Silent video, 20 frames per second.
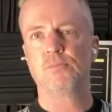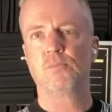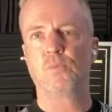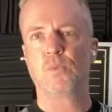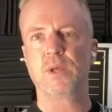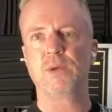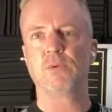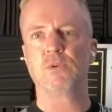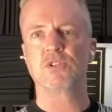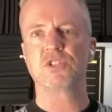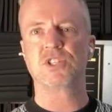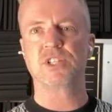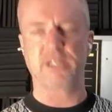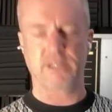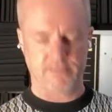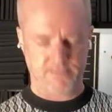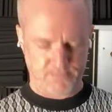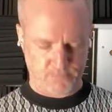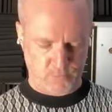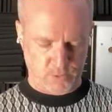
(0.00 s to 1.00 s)
we will
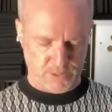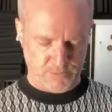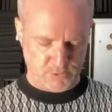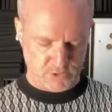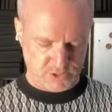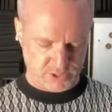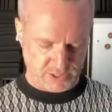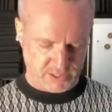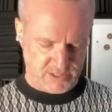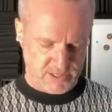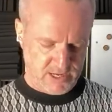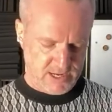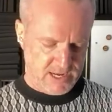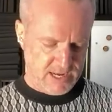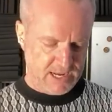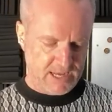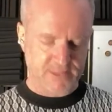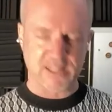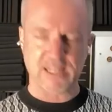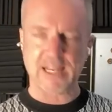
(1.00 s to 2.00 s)
see. We will see.
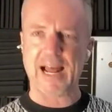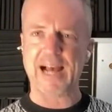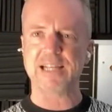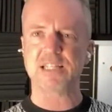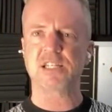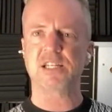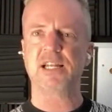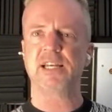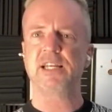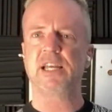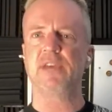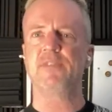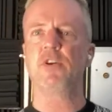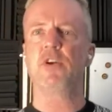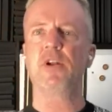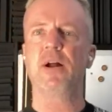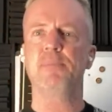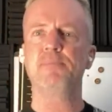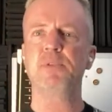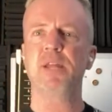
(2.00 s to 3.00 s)
And then lastly, give you
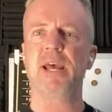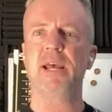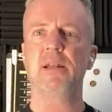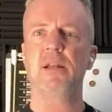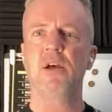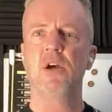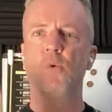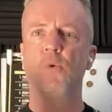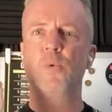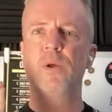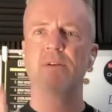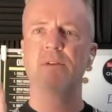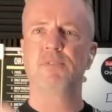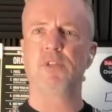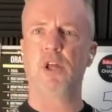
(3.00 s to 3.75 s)
an update. We have